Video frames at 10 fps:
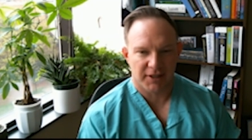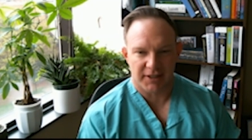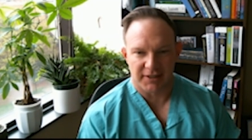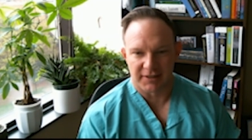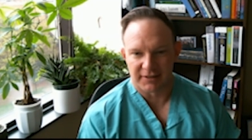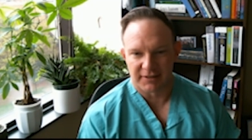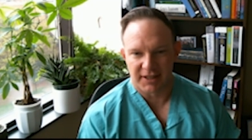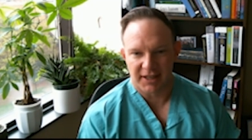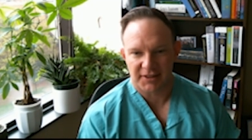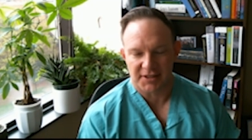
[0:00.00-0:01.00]
to
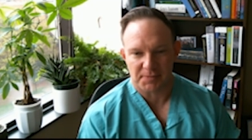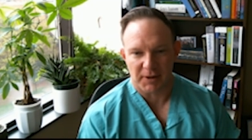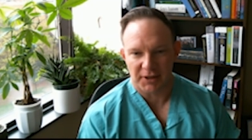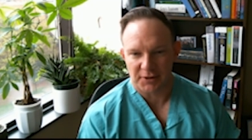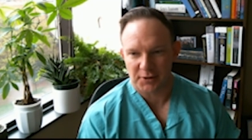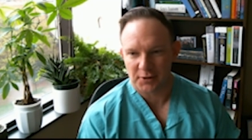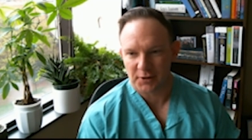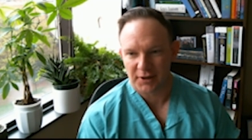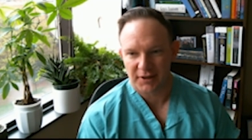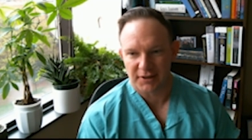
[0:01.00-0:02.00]
hit the spinal
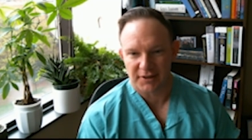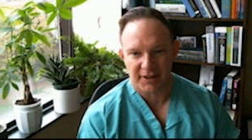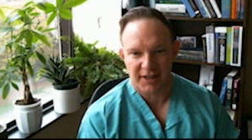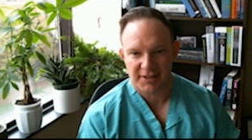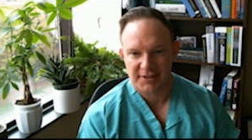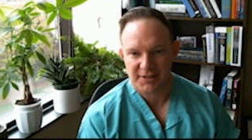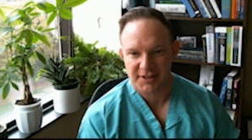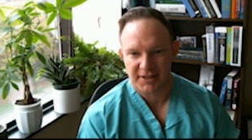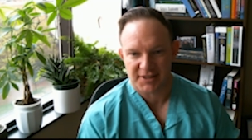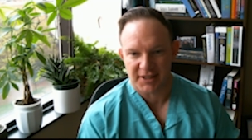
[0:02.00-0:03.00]
cord or cause a
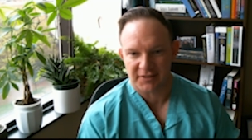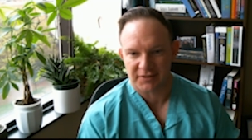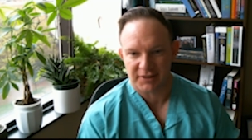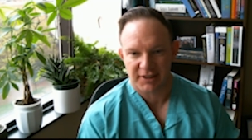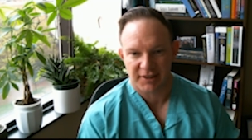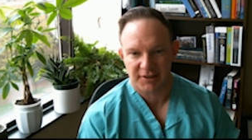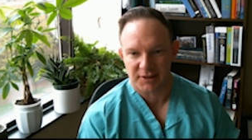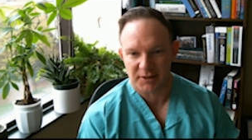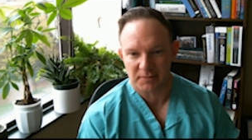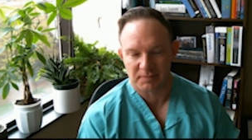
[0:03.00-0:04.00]
CSF leak
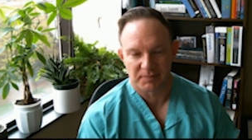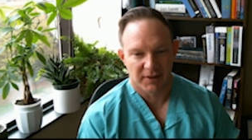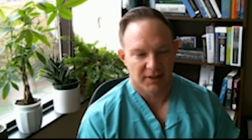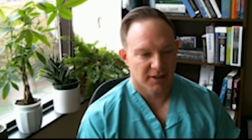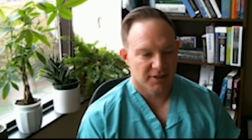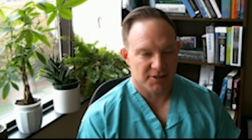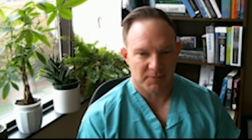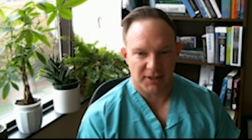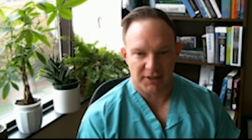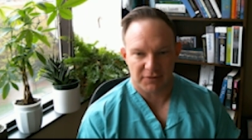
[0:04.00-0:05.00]
or
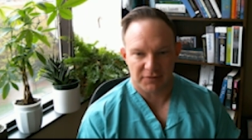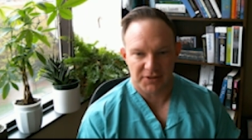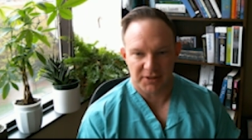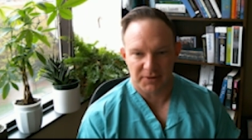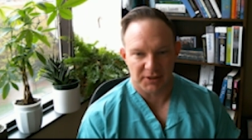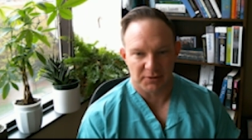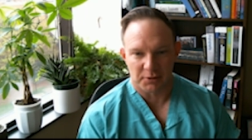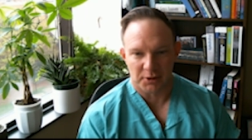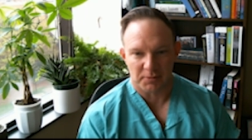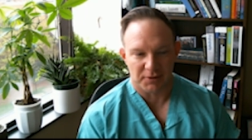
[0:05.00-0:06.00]
something
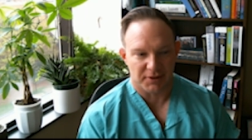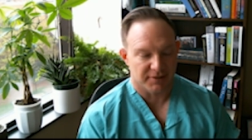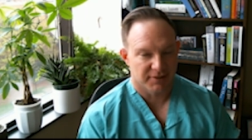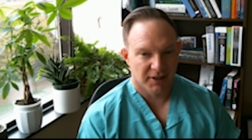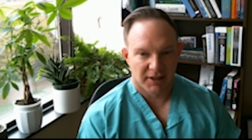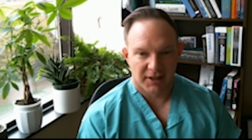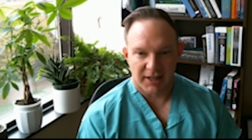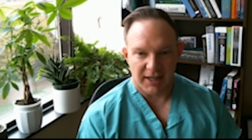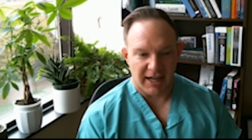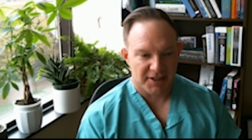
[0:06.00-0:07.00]
horrible? And
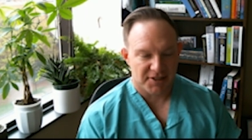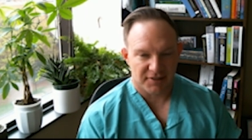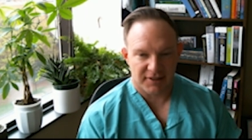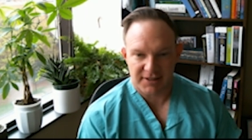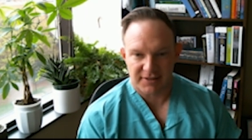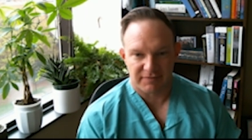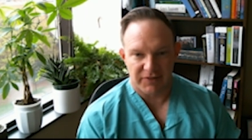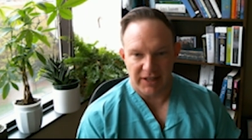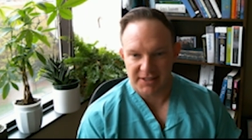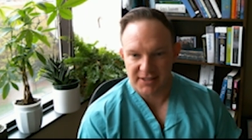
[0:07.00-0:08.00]
actually it's
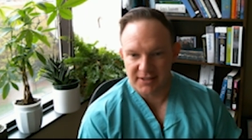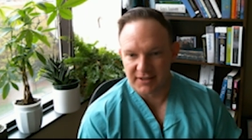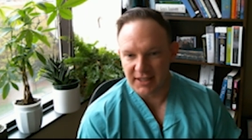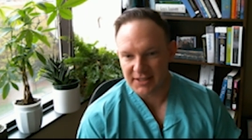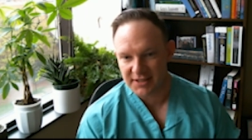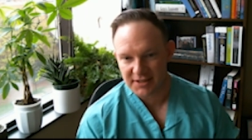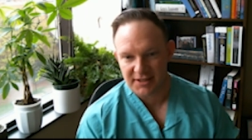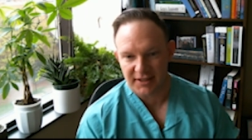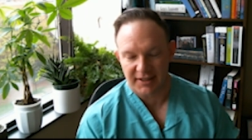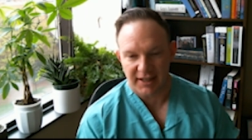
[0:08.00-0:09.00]

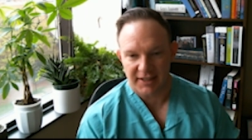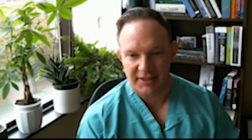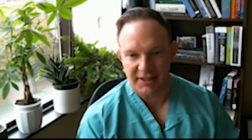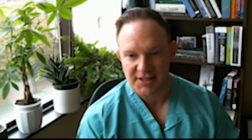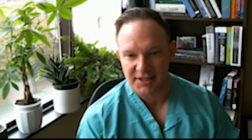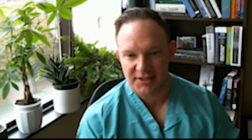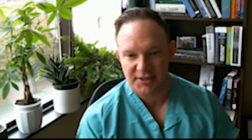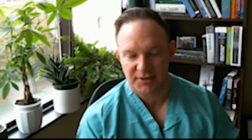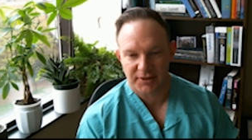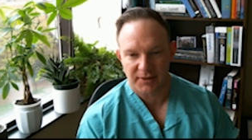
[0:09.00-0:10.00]
just an addition
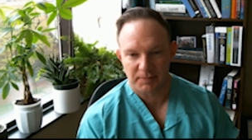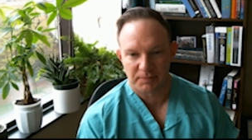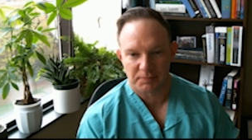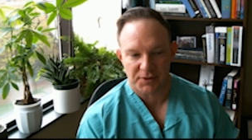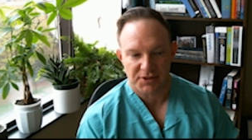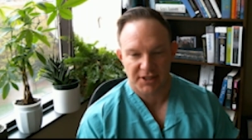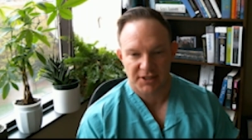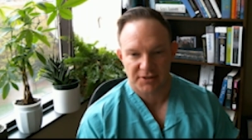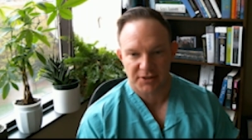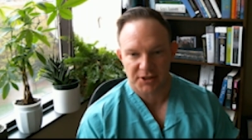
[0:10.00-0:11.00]
to a
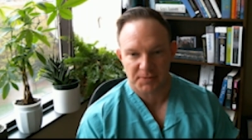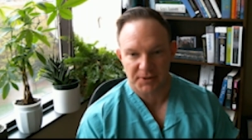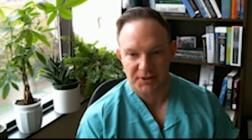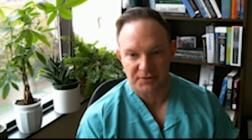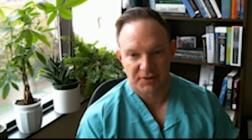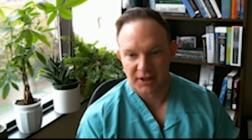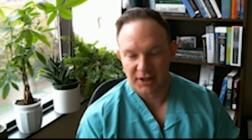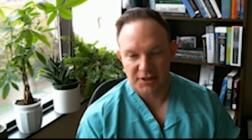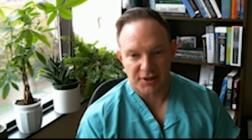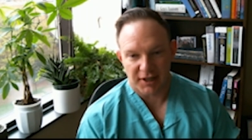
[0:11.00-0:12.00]
procedure that's been
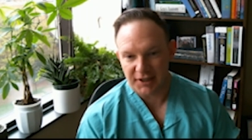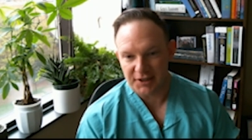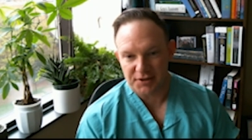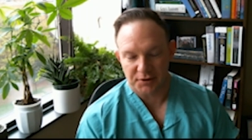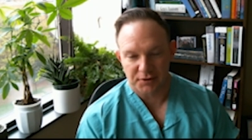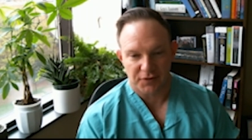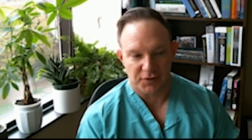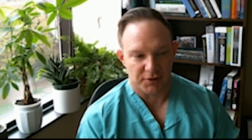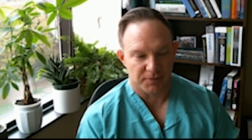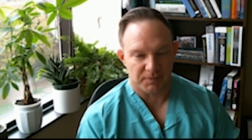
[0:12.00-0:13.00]
tried and true
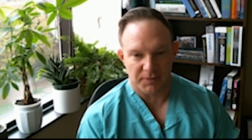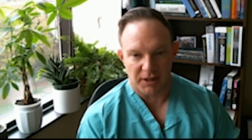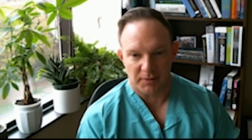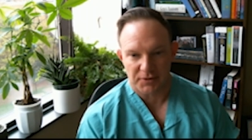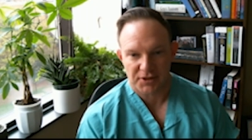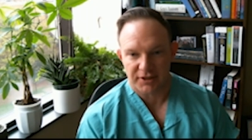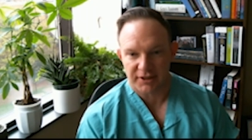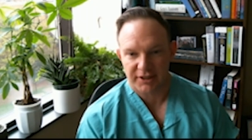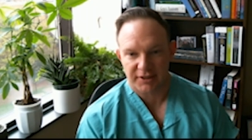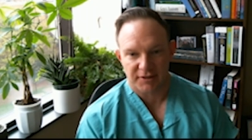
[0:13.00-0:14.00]
for almost
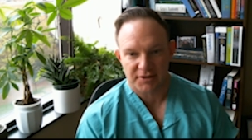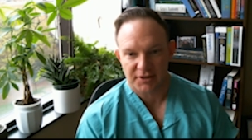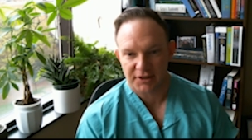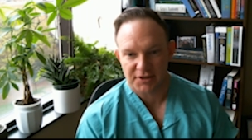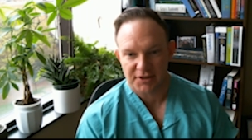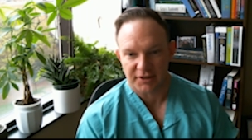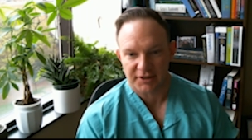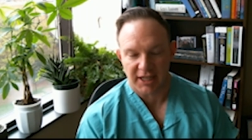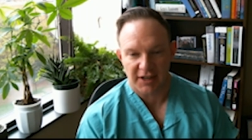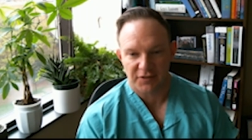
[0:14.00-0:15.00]
30 years
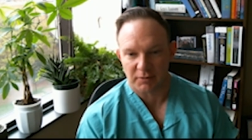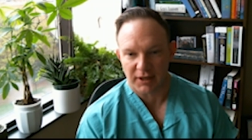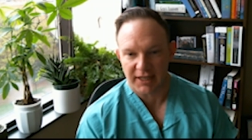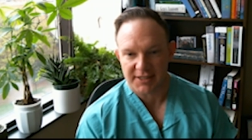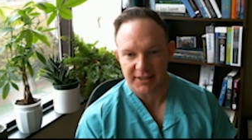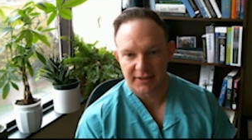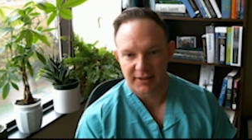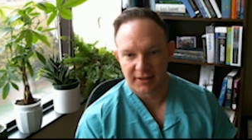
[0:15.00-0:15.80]
called kyphoplasty.